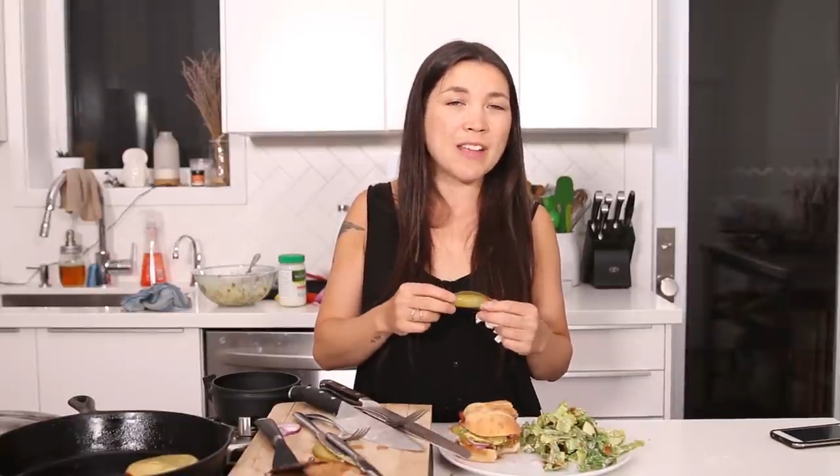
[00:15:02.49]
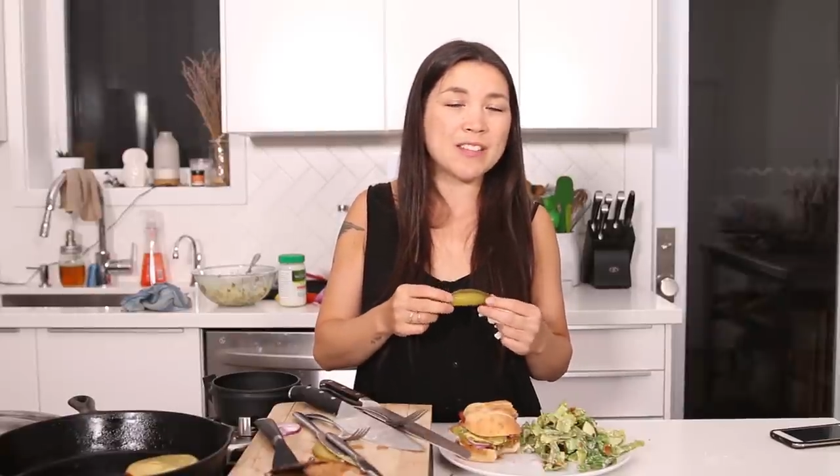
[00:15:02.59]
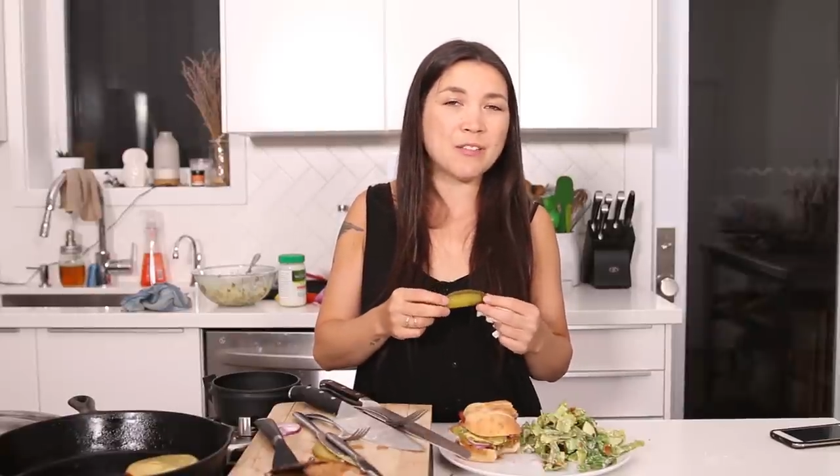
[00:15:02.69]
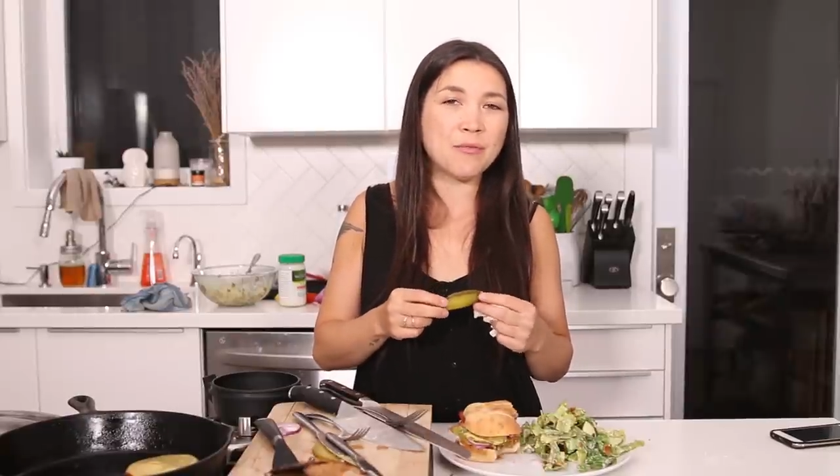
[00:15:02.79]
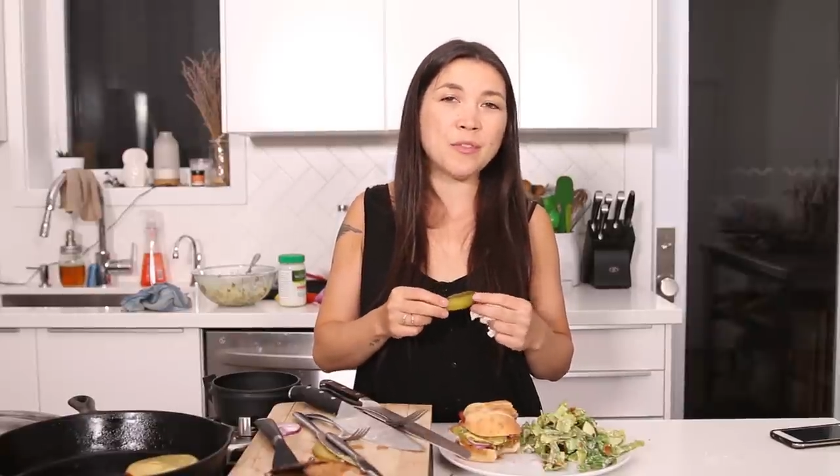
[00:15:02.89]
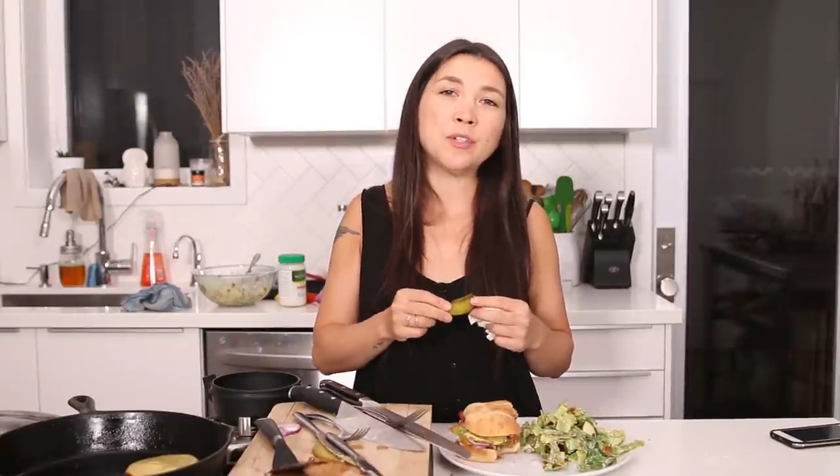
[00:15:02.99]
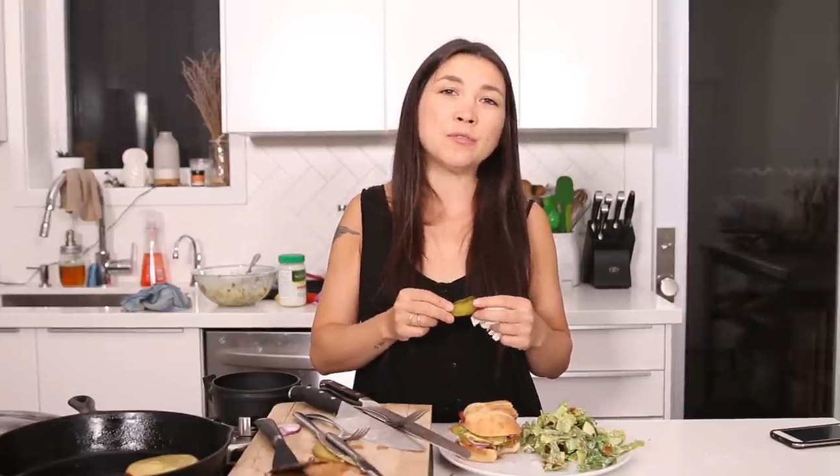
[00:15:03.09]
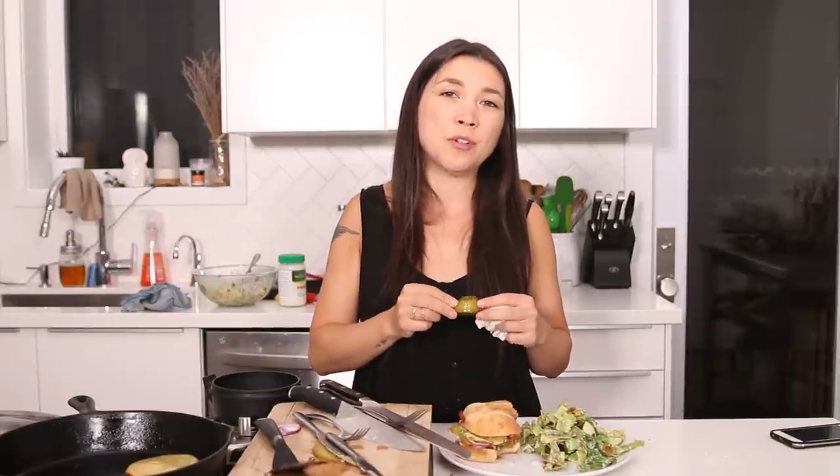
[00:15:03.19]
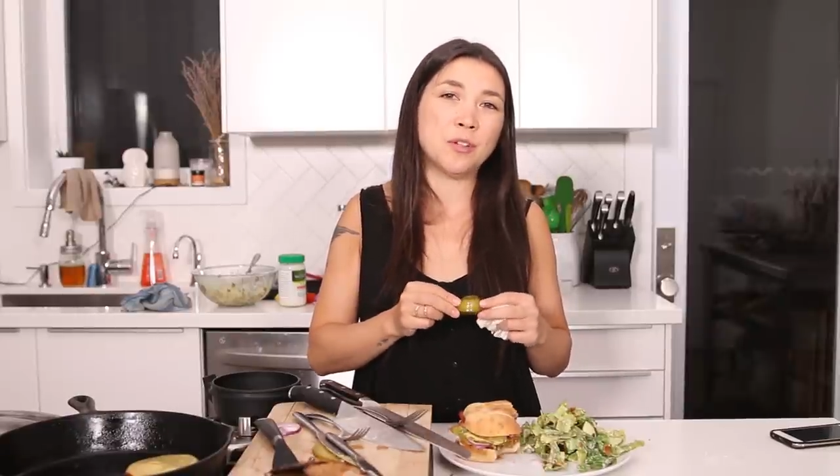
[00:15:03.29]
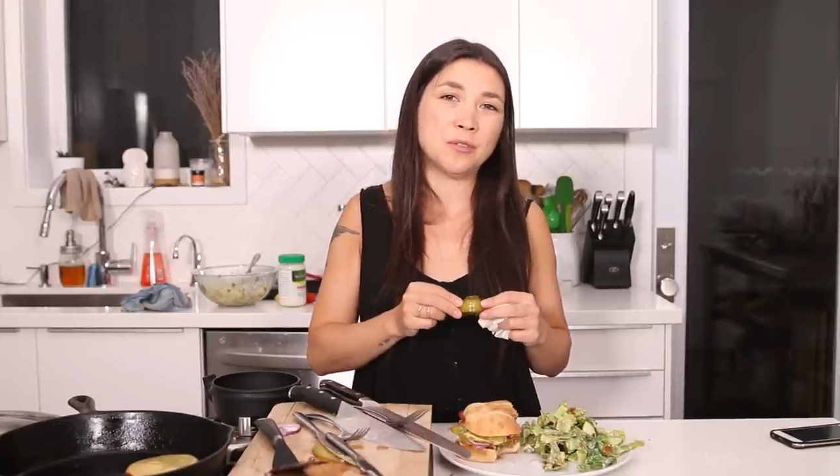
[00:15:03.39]
is the
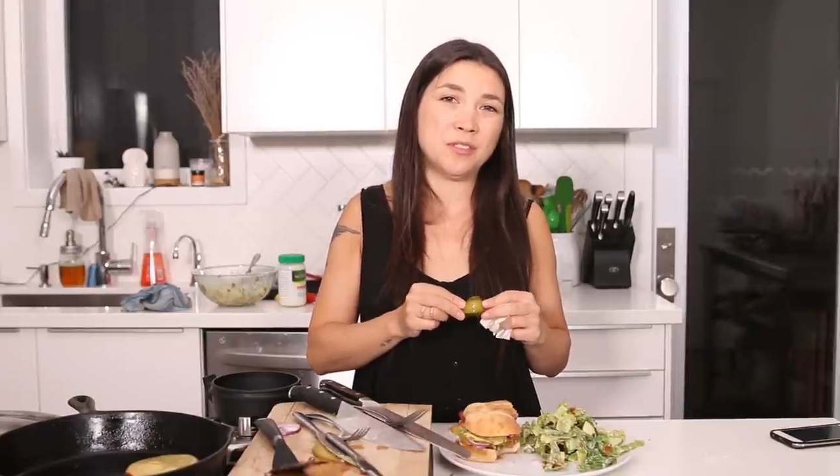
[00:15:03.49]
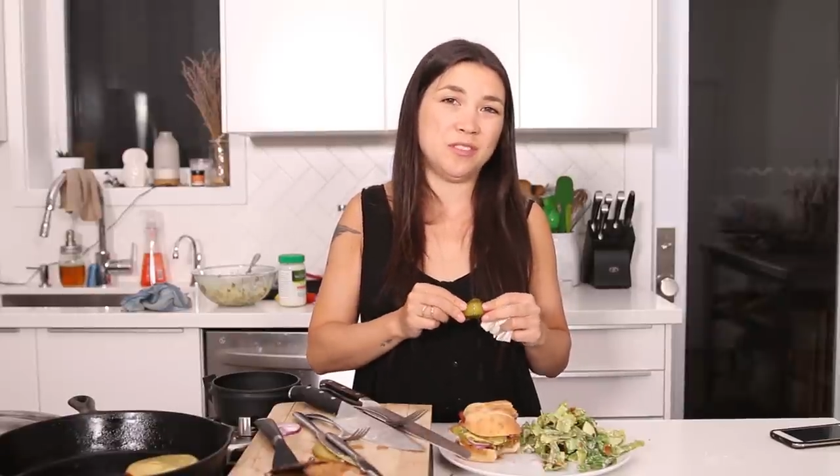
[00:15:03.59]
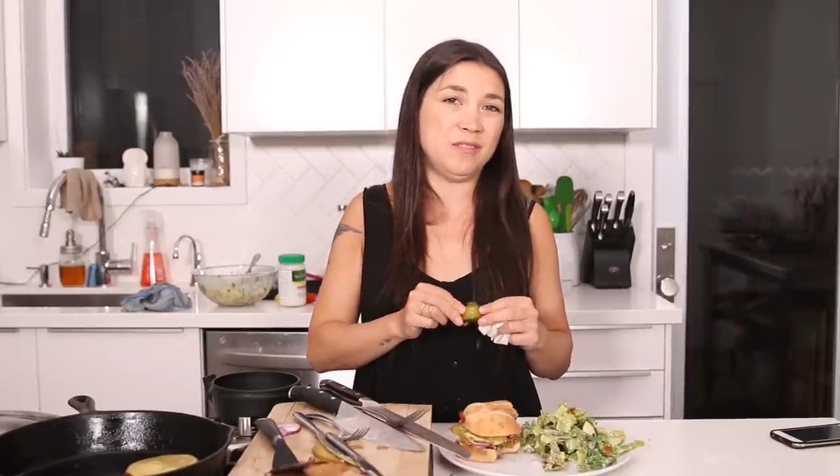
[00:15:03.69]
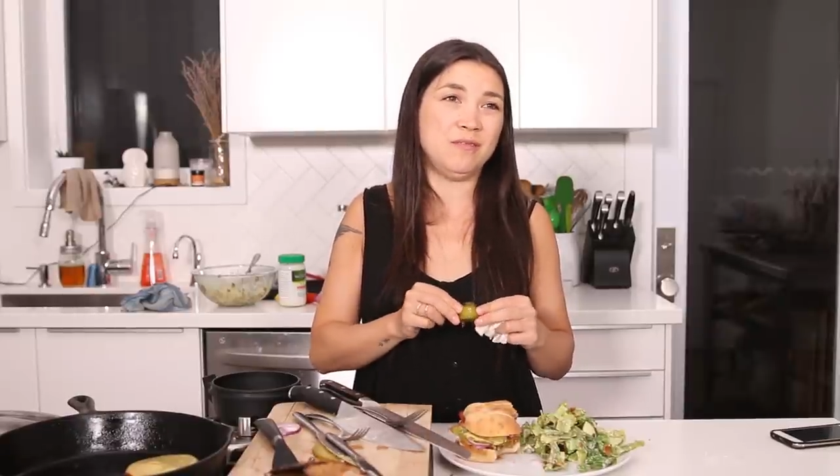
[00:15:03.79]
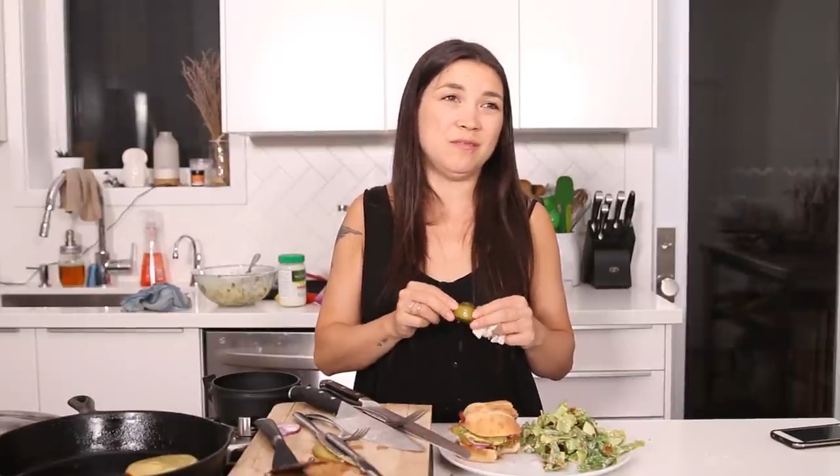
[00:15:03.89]
Field Roast